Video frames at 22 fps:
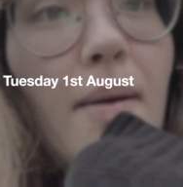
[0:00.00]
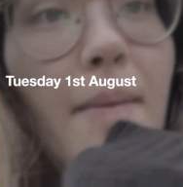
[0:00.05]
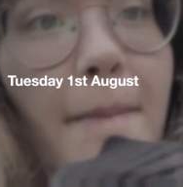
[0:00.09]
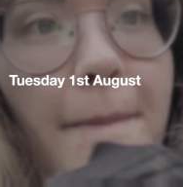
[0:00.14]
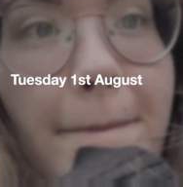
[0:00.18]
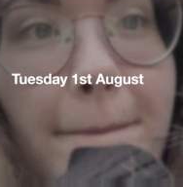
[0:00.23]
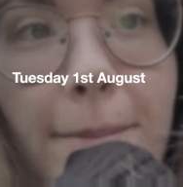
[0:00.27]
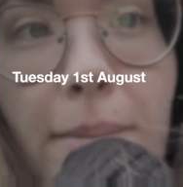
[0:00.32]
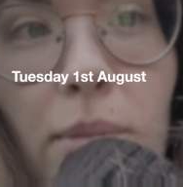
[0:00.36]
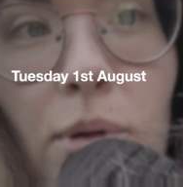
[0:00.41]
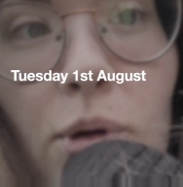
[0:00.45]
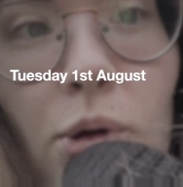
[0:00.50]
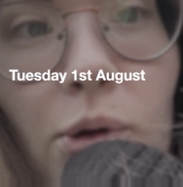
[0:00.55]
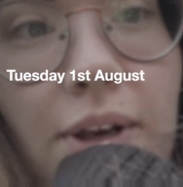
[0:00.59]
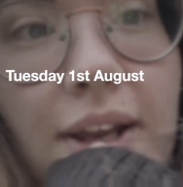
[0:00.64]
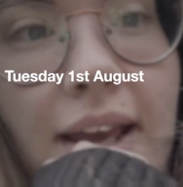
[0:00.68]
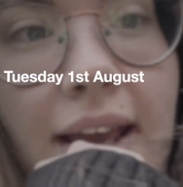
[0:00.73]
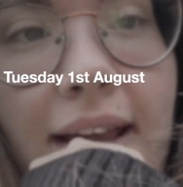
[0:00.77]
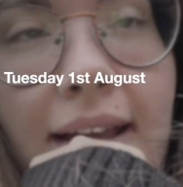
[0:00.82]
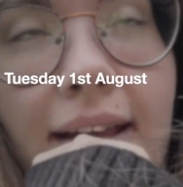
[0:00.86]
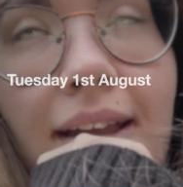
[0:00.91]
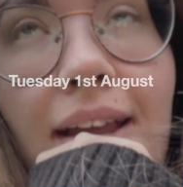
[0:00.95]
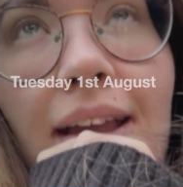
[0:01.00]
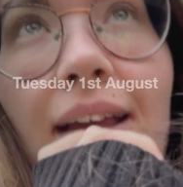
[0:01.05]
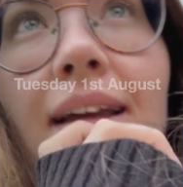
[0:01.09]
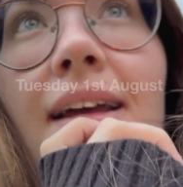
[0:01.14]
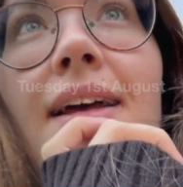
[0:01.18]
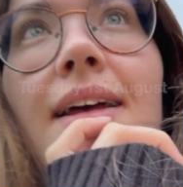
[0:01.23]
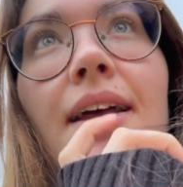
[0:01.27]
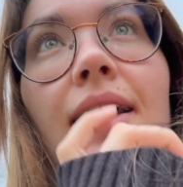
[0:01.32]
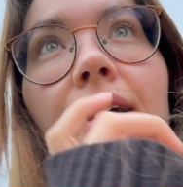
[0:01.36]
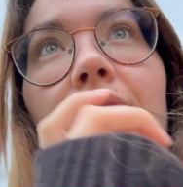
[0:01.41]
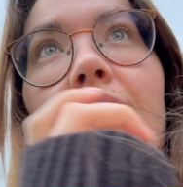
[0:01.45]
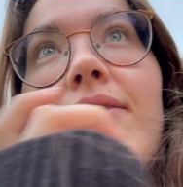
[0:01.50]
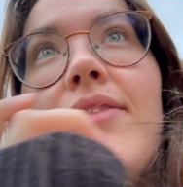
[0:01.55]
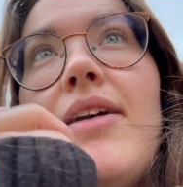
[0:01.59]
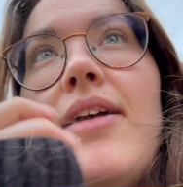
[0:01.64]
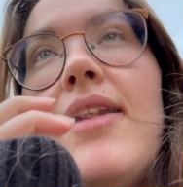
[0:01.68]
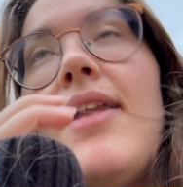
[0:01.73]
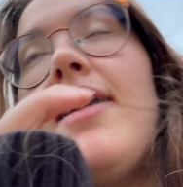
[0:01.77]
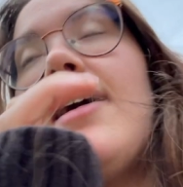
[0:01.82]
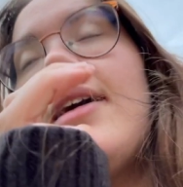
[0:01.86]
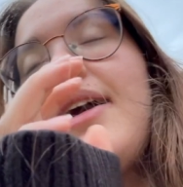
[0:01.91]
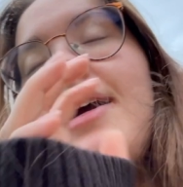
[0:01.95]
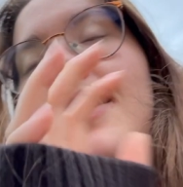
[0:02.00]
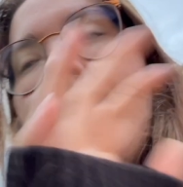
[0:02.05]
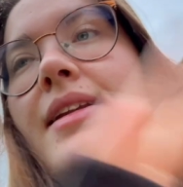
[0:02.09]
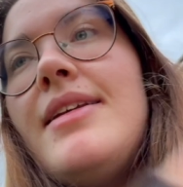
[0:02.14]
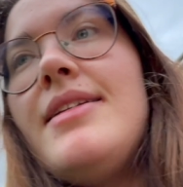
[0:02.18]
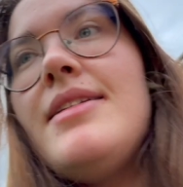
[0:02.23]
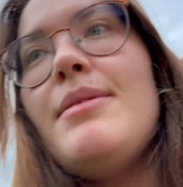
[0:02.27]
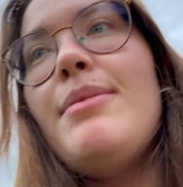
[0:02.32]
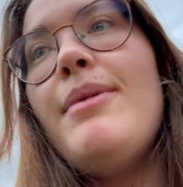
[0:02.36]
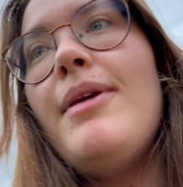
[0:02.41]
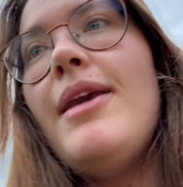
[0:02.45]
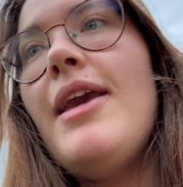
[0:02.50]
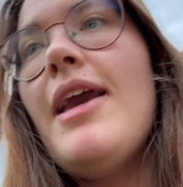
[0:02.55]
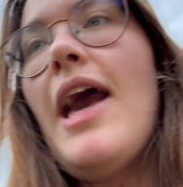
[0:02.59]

morning. I feel like I need to be